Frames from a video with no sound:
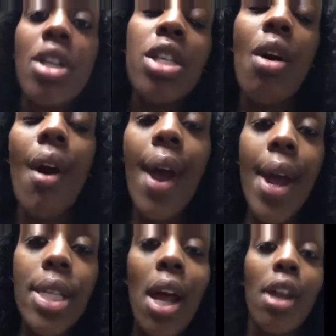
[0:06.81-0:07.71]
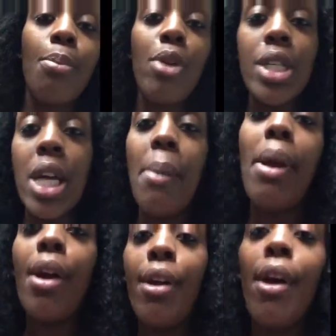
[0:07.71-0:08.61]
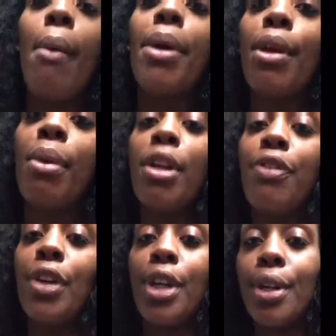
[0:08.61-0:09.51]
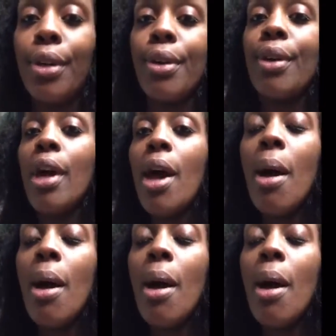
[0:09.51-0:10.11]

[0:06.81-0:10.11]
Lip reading: So I asked all the boys to come down here and help me get ready for dinner.